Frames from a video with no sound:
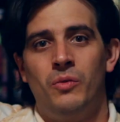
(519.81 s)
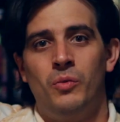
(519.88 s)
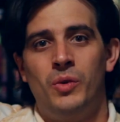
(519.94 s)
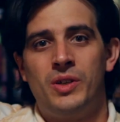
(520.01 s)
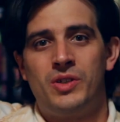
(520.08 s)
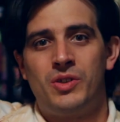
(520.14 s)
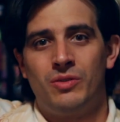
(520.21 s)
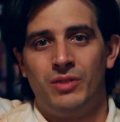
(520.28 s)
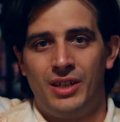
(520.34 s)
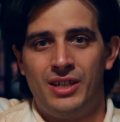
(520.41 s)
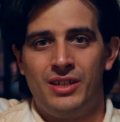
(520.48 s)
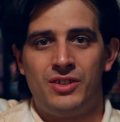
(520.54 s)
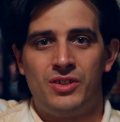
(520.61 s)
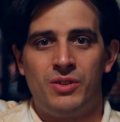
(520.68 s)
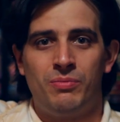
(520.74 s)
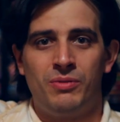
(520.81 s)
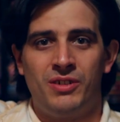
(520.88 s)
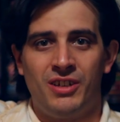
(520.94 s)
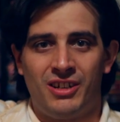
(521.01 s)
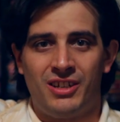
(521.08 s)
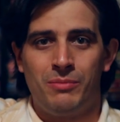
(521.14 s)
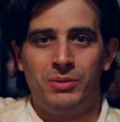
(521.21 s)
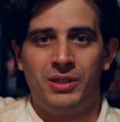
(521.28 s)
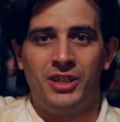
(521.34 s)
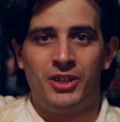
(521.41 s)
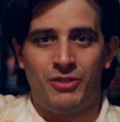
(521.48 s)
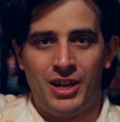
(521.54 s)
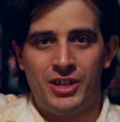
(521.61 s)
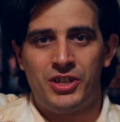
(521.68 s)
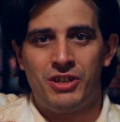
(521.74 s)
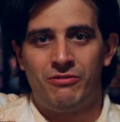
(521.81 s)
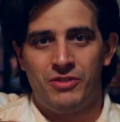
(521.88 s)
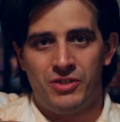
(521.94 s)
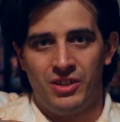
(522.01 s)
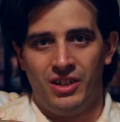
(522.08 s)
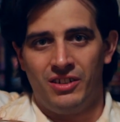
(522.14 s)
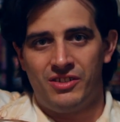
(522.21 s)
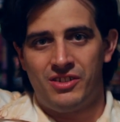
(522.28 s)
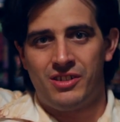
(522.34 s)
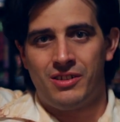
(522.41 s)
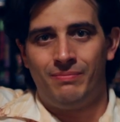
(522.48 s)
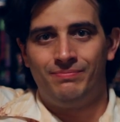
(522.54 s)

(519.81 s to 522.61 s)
which leads to predictably tragic results.